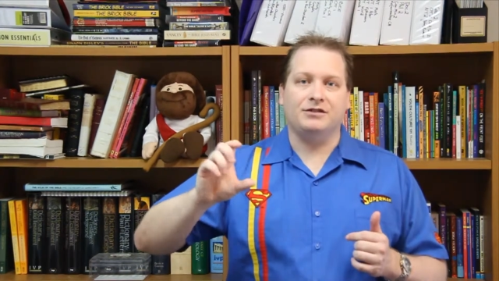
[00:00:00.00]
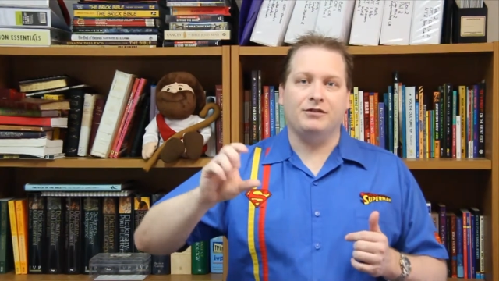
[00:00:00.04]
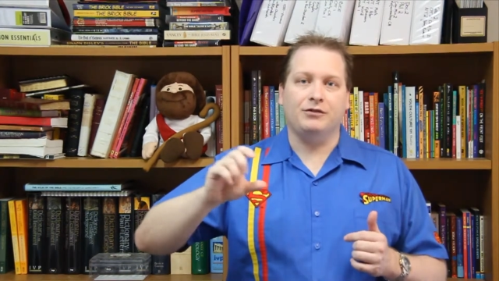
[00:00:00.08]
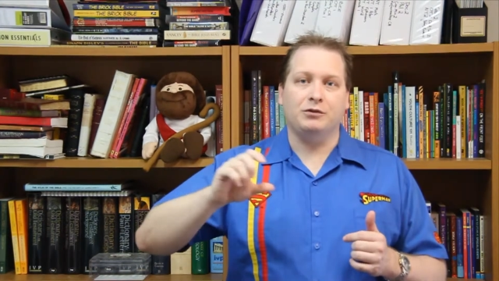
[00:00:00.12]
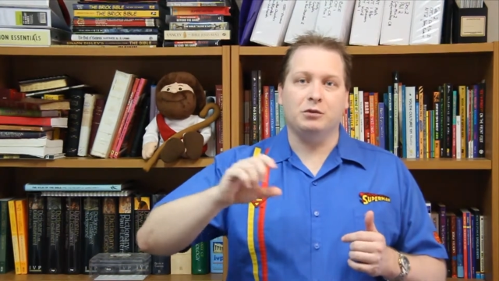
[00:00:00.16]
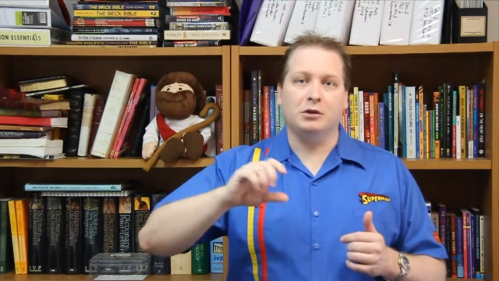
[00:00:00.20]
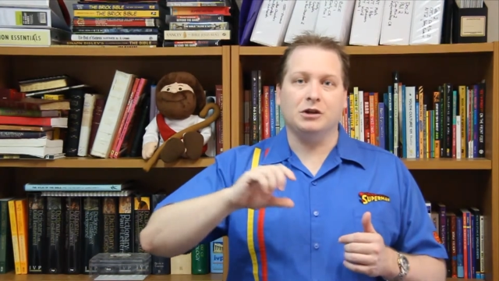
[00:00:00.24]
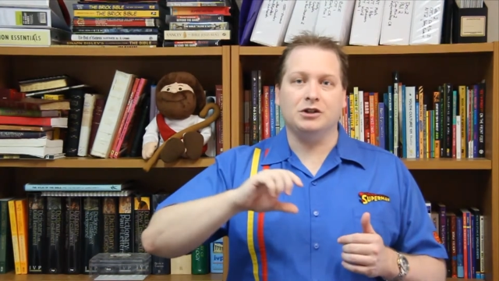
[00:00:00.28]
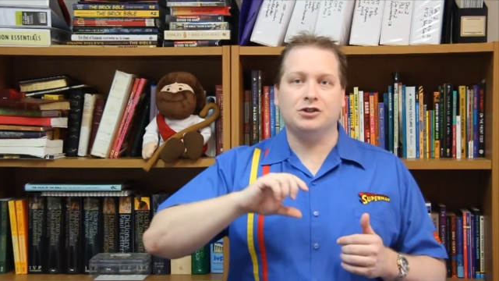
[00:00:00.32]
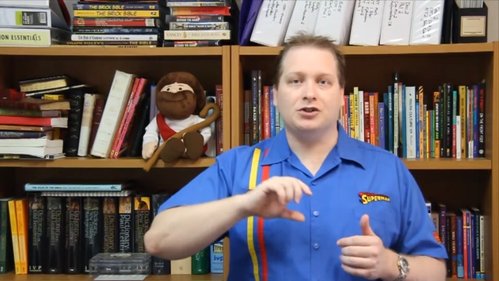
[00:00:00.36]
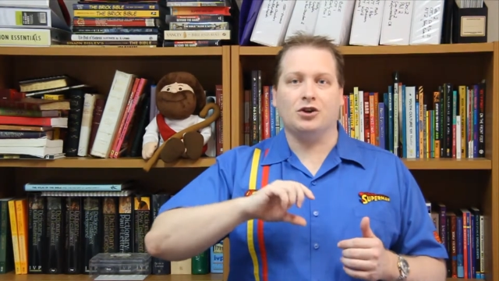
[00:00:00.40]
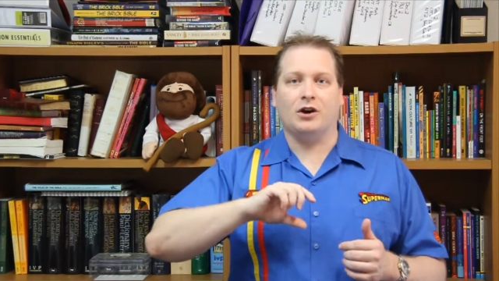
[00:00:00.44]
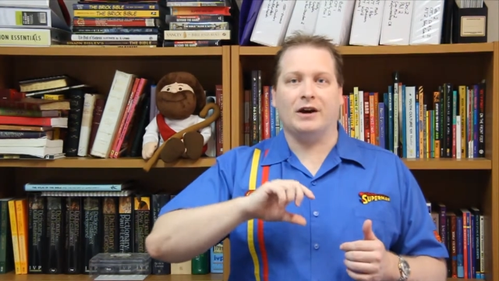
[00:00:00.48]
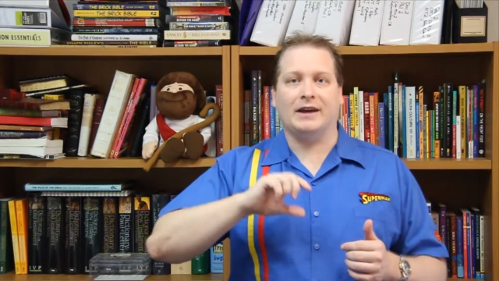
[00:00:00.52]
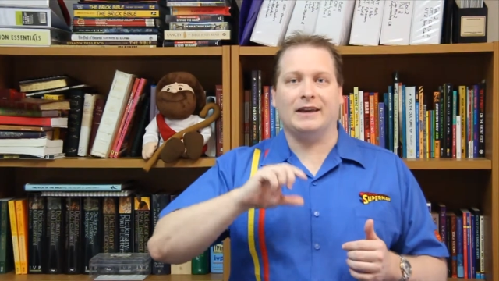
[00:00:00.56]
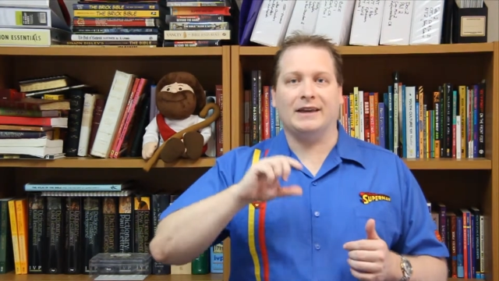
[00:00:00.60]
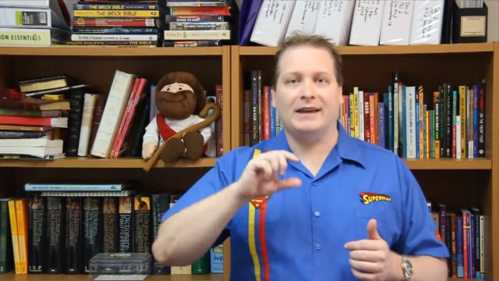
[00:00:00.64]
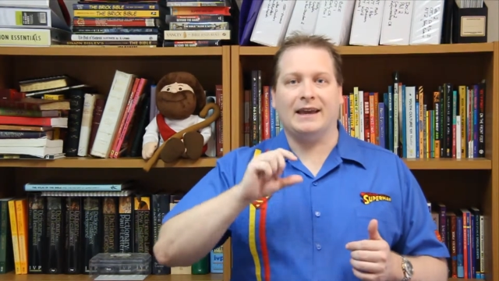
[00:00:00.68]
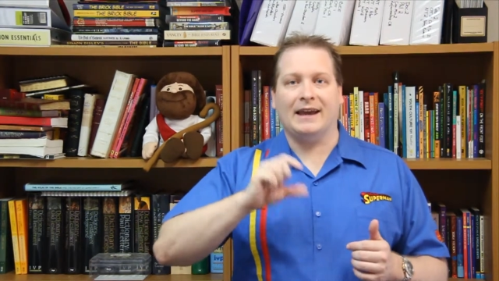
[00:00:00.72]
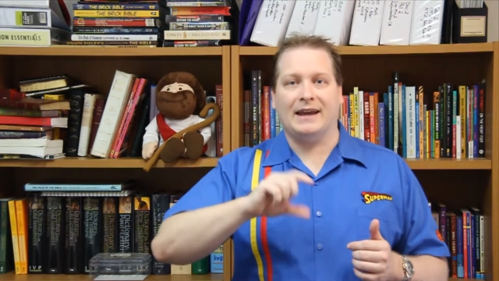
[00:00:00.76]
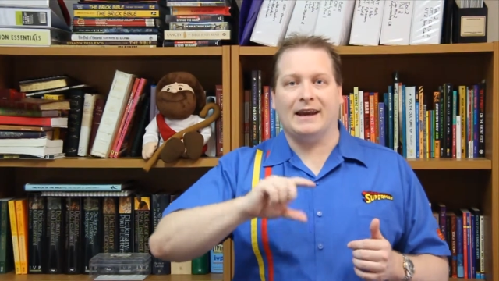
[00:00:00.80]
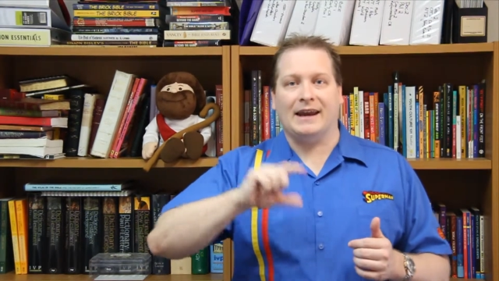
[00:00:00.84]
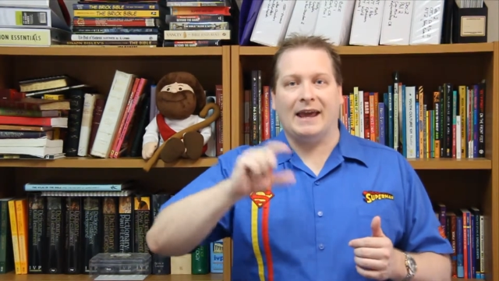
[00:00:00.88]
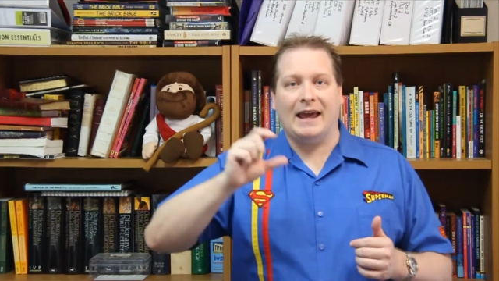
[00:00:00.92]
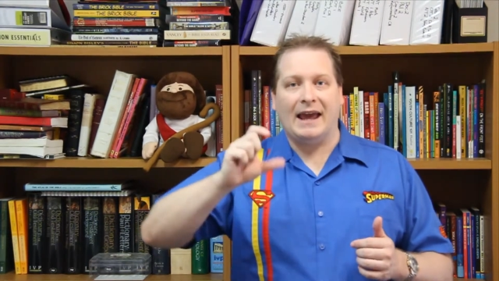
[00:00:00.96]
If you want to try and
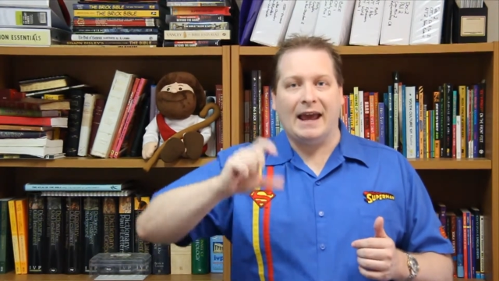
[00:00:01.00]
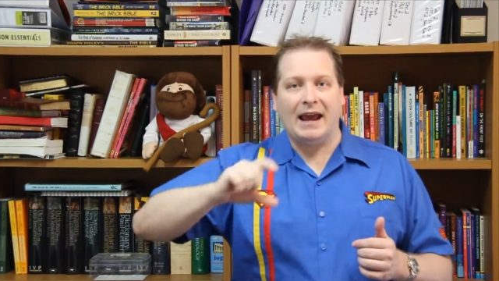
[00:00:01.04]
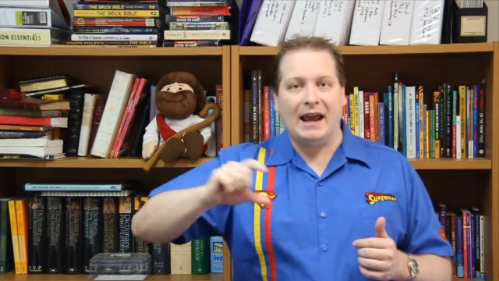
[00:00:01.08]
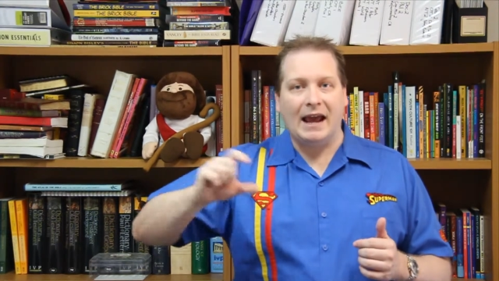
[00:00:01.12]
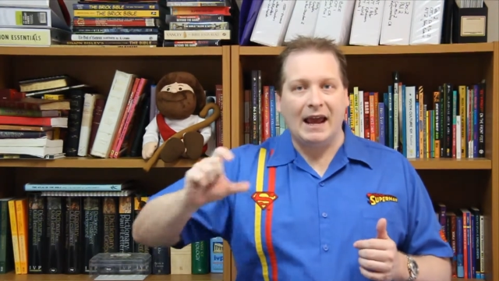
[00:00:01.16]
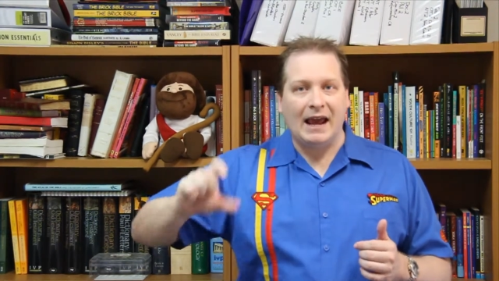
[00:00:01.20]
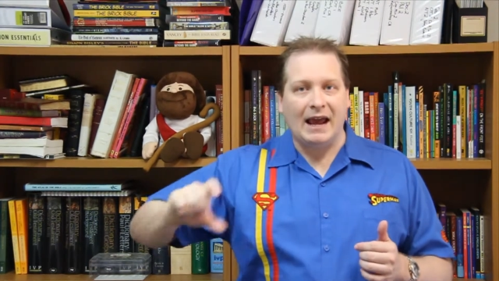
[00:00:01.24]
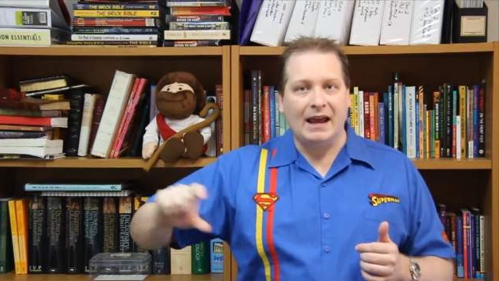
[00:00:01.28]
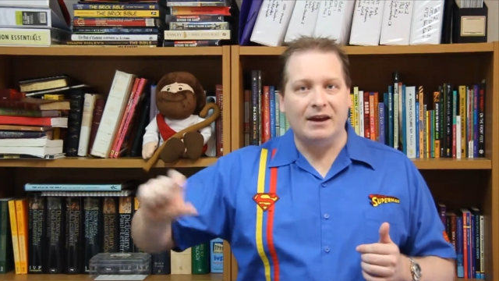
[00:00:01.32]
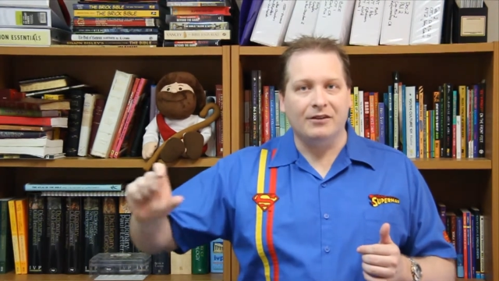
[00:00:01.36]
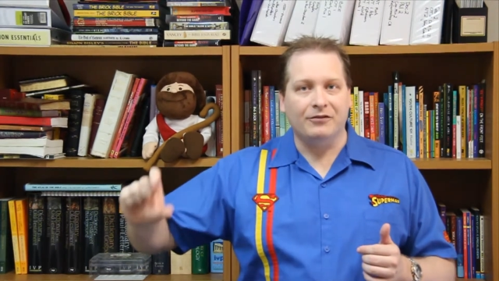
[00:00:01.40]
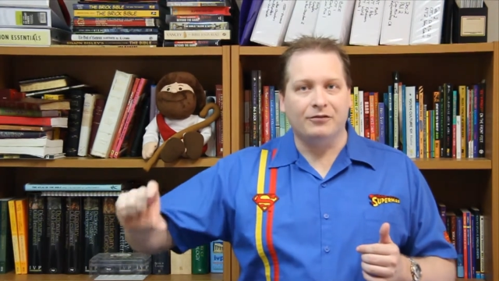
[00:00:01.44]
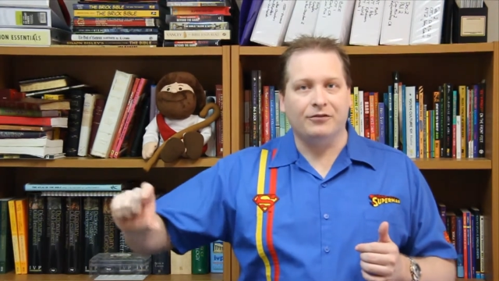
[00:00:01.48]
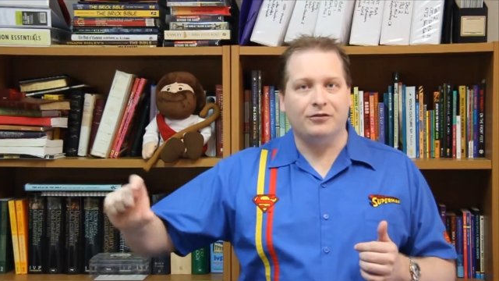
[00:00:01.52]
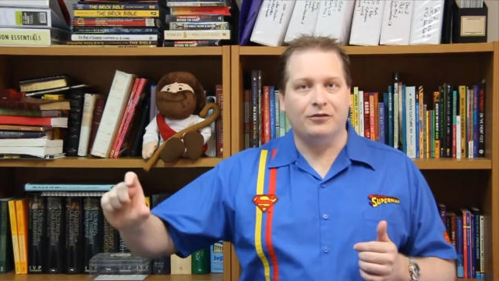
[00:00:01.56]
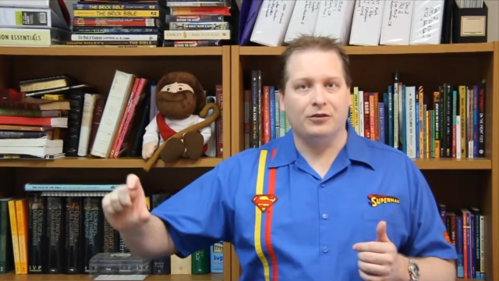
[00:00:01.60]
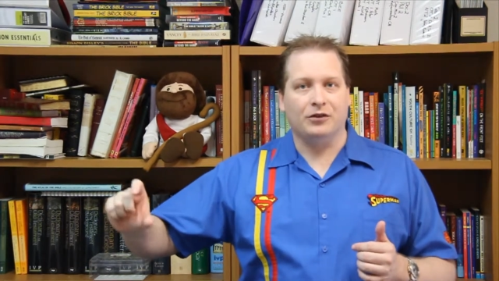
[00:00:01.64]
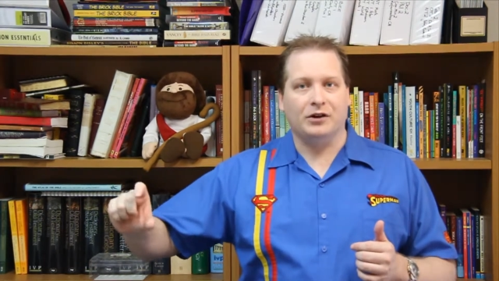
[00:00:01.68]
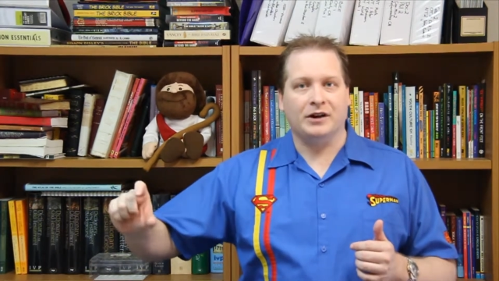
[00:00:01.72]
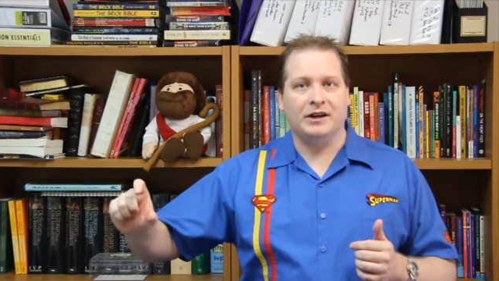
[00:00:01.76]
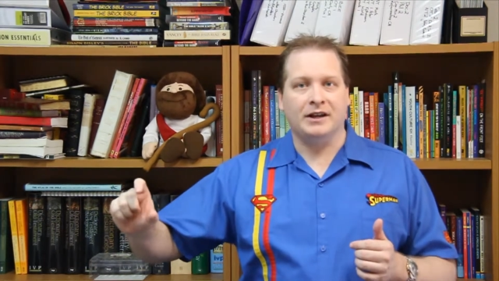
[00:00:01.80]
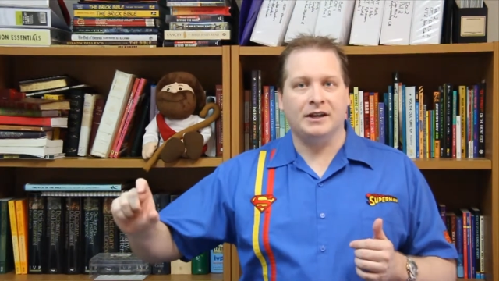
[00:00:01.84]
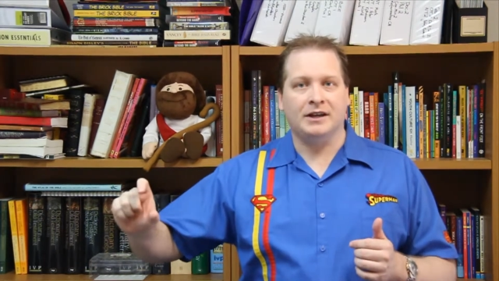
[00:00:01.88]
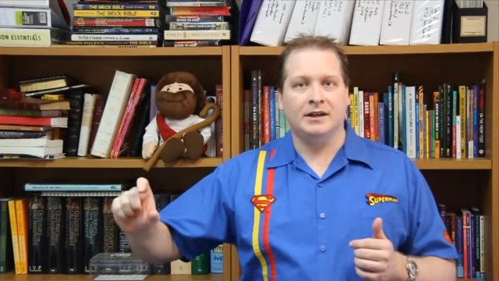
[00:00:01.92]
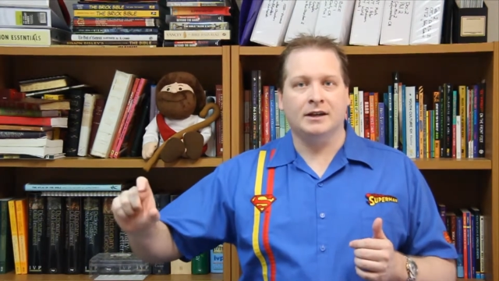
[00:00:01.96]
get
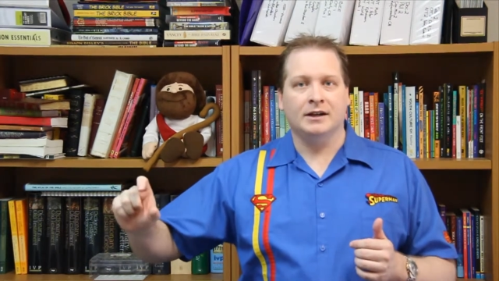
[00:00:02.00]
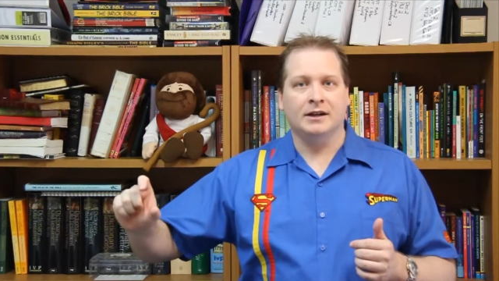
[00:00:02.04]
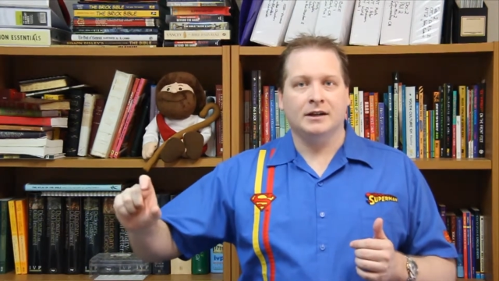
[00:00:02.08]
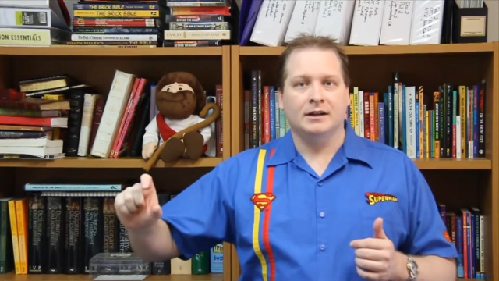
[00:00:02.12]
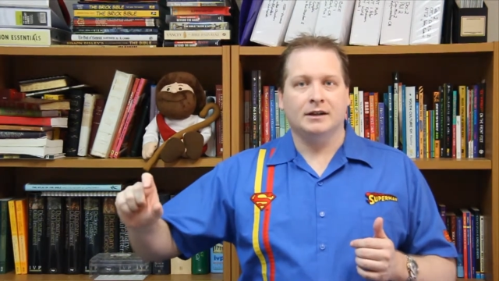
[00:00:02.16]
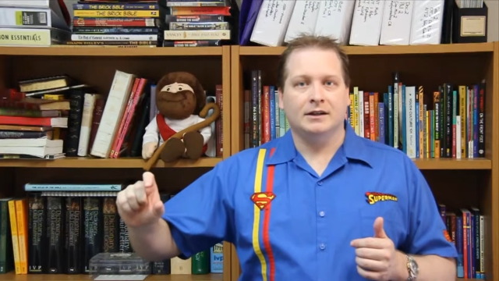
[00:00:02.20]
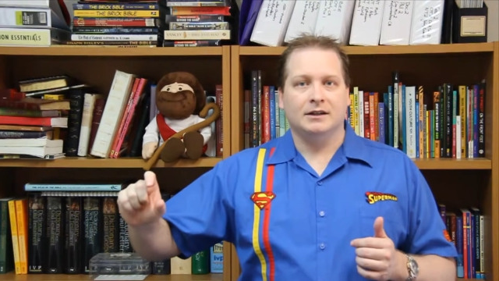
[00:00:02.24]
every